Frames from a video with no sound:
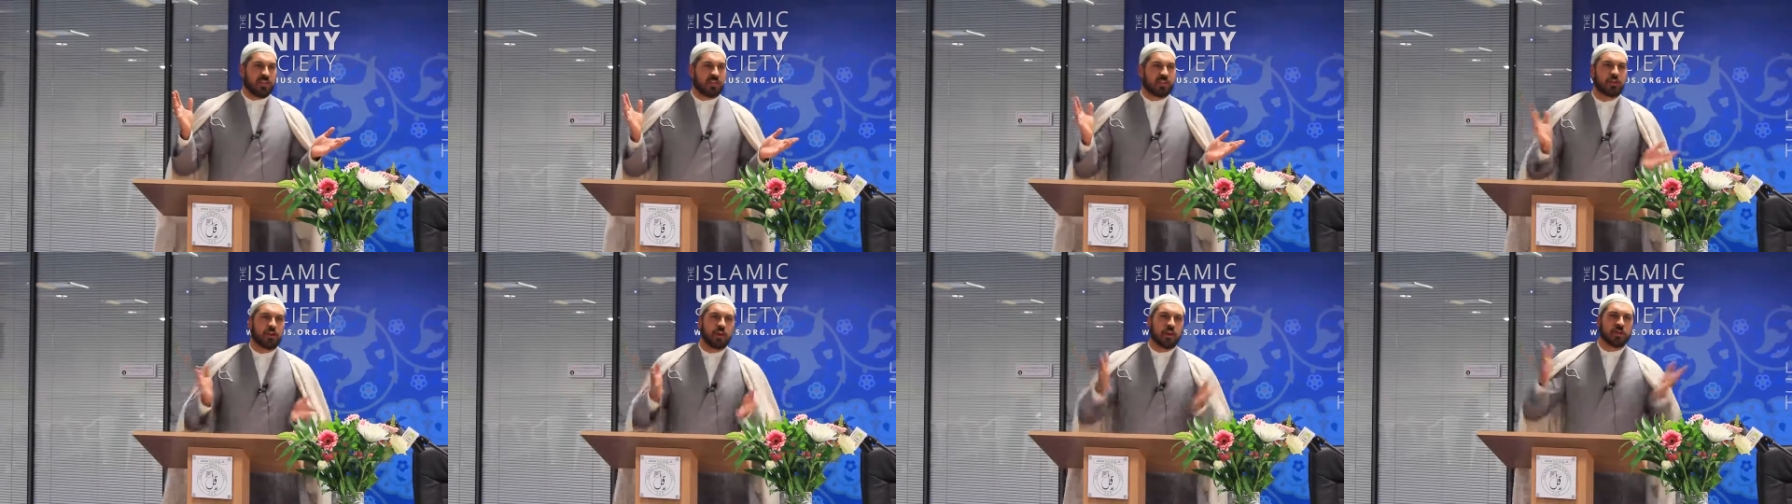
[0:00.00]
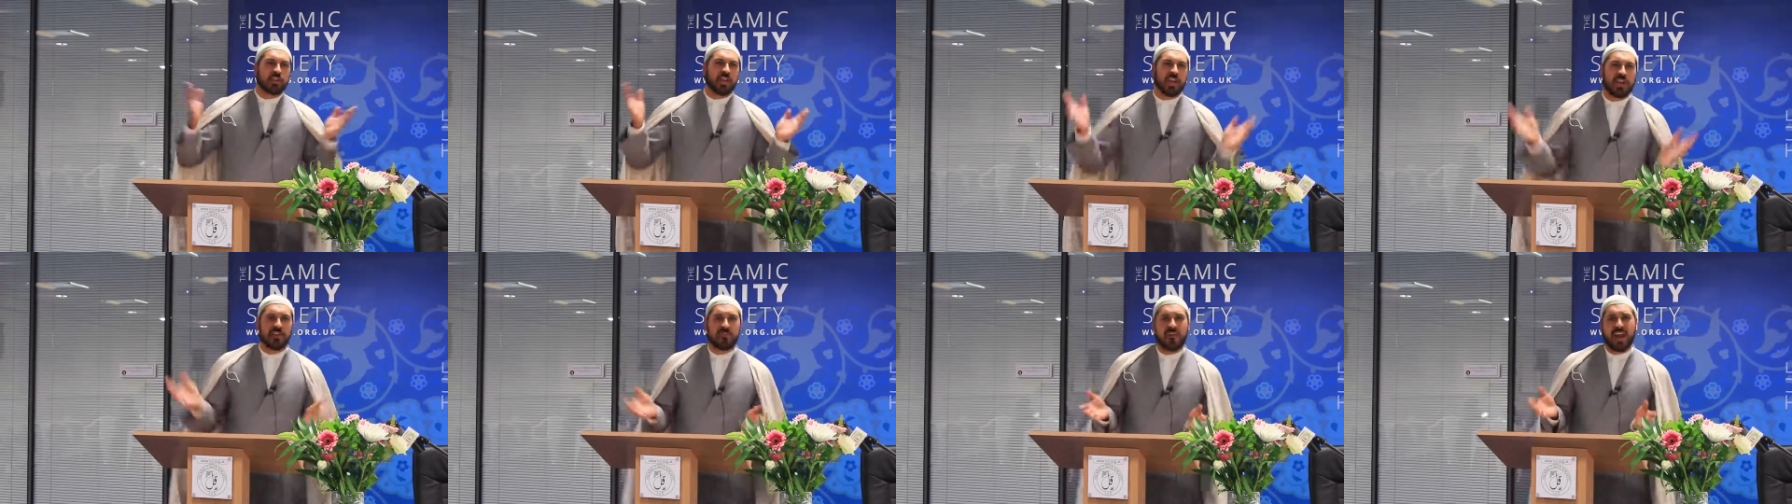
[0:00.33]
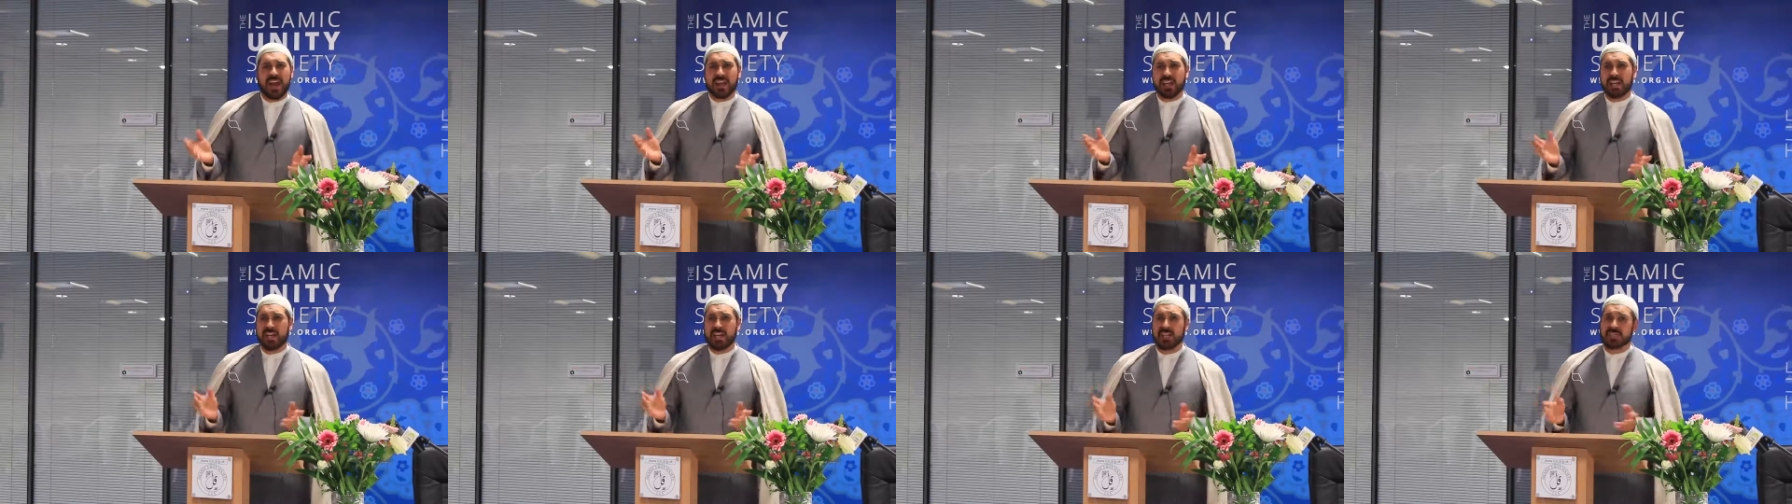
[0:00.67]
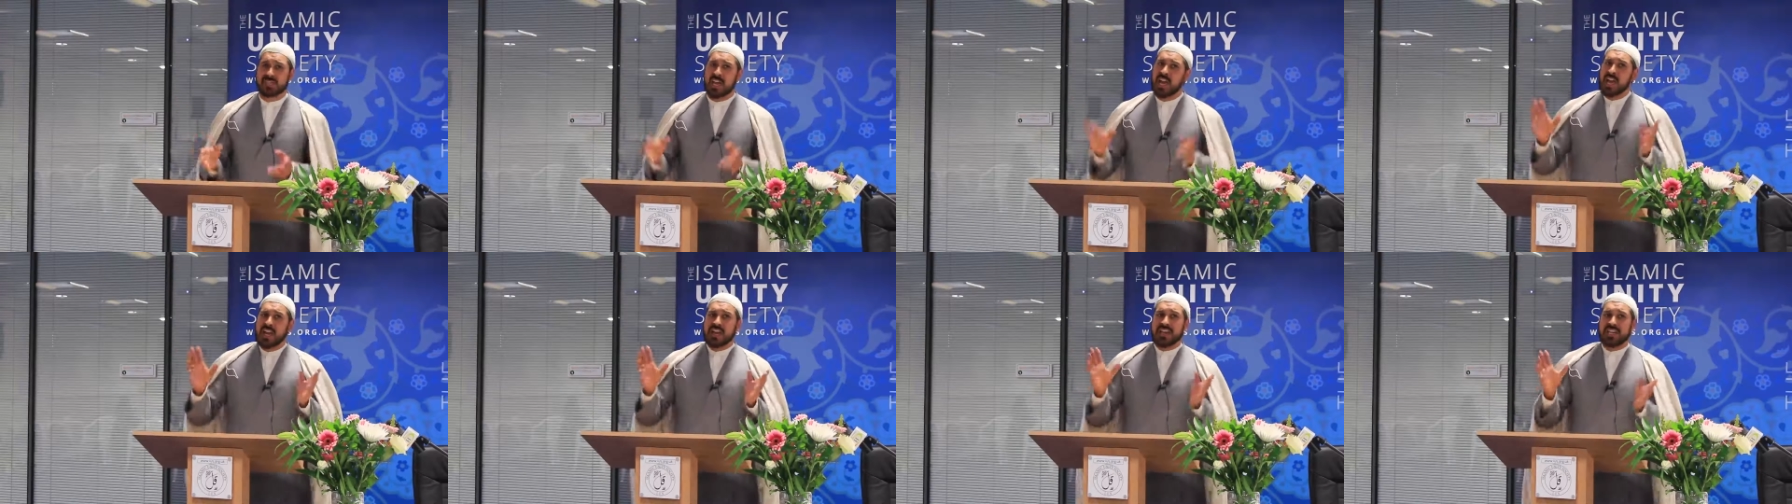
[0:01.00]
the Iranians
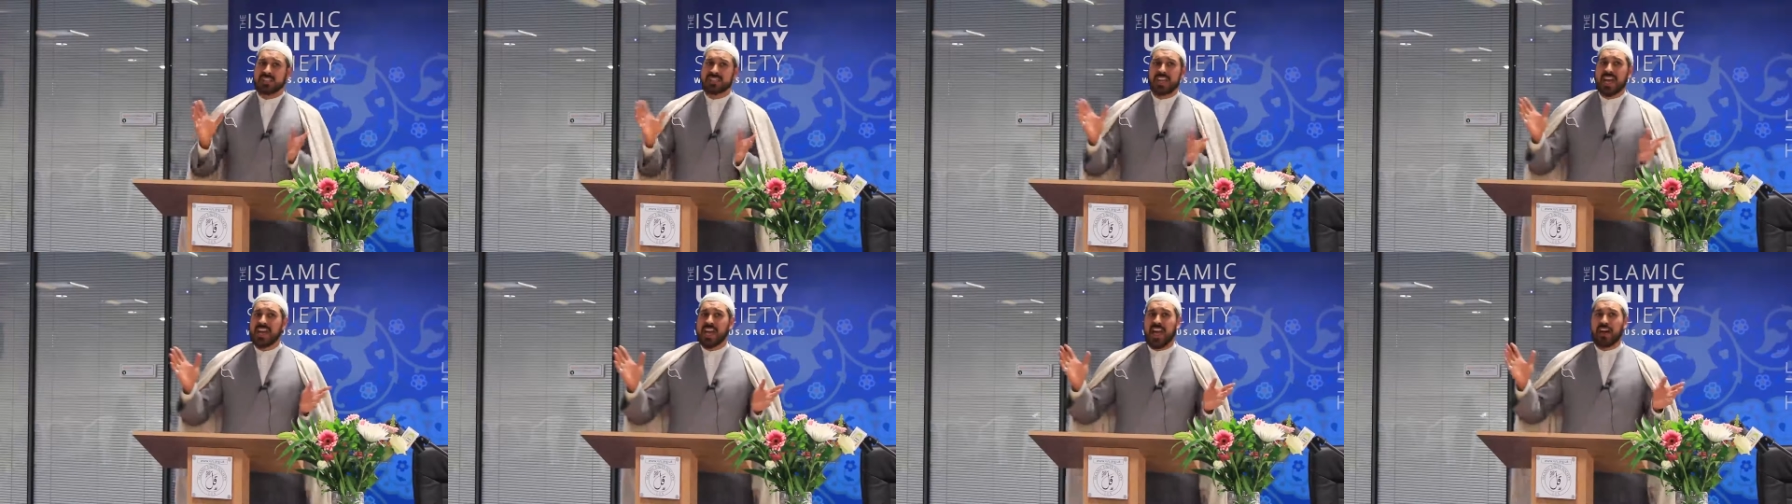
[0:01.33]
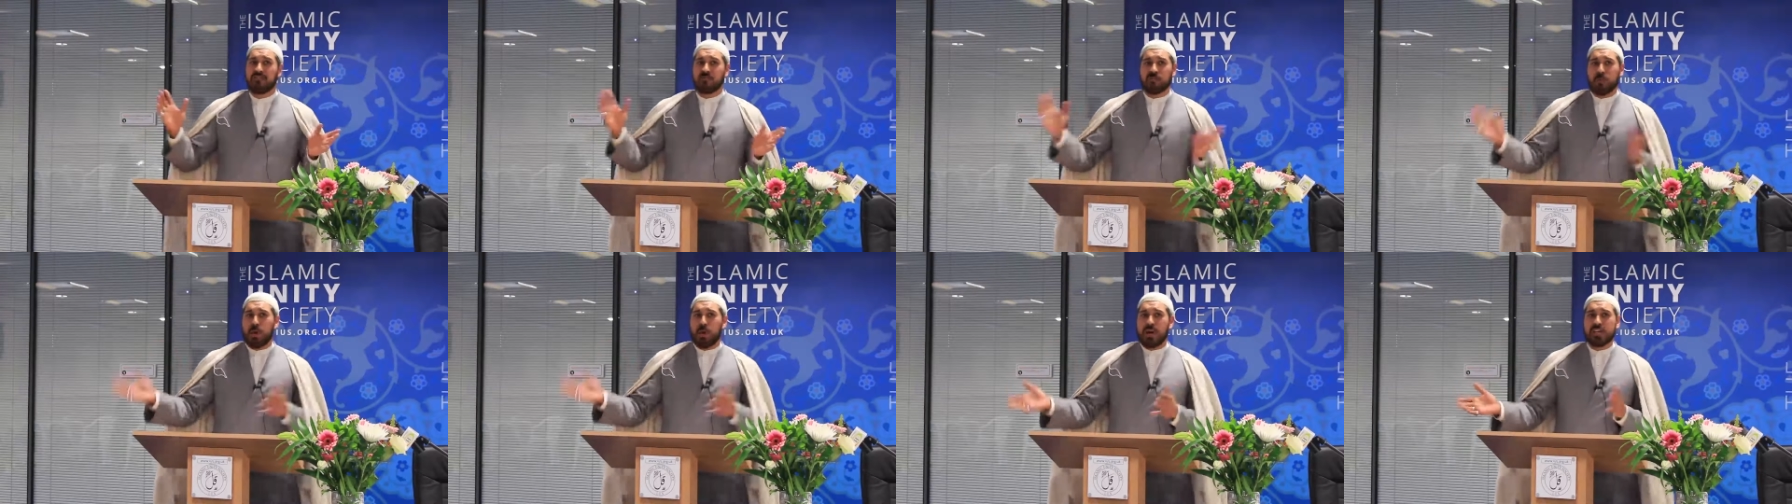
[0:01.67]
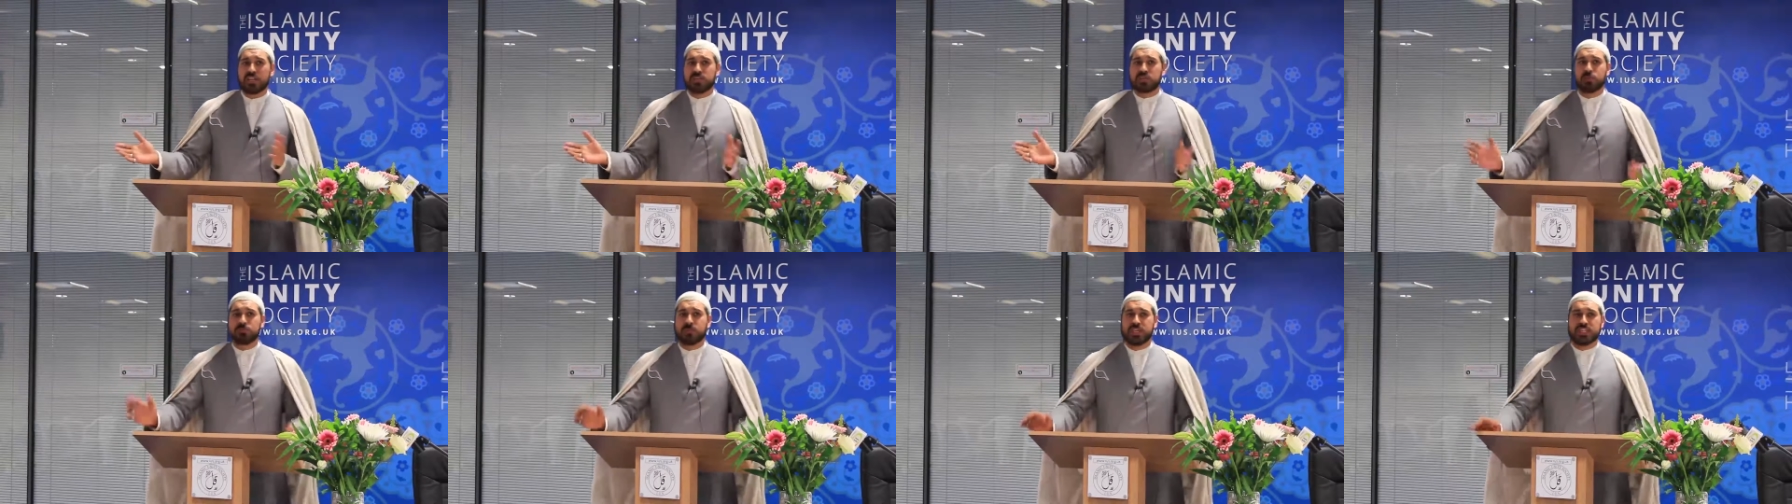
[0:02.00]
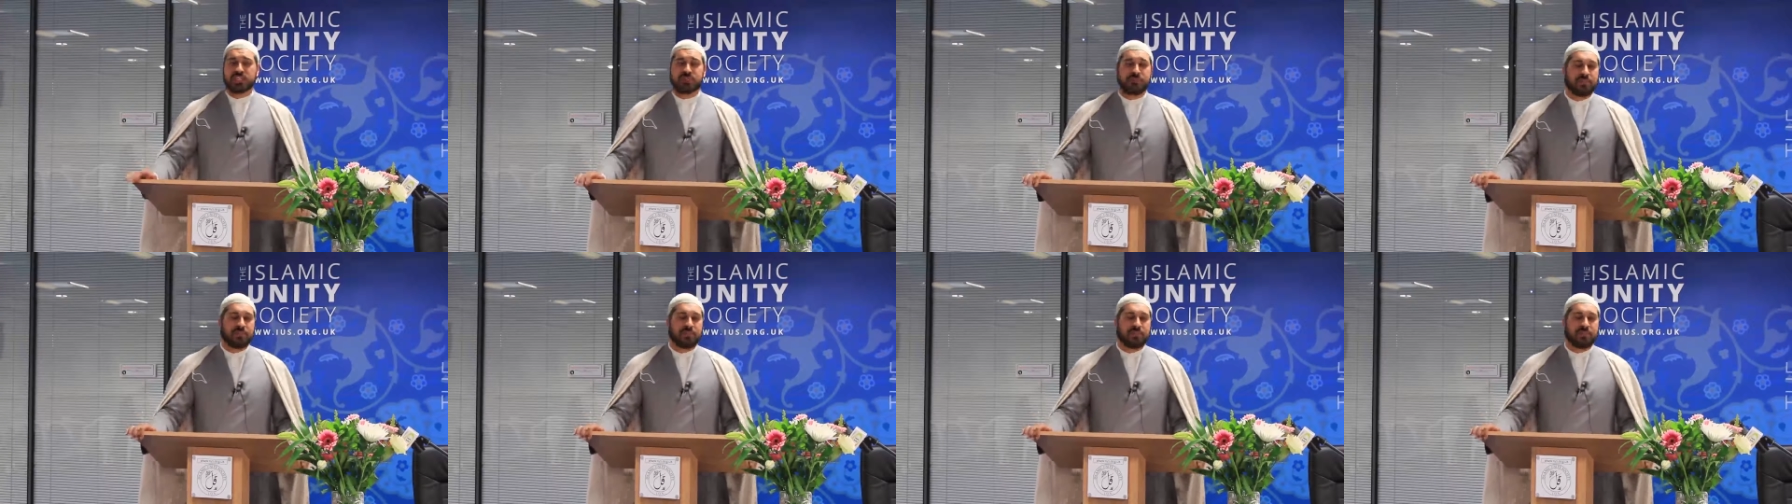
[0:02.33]
because they have way too much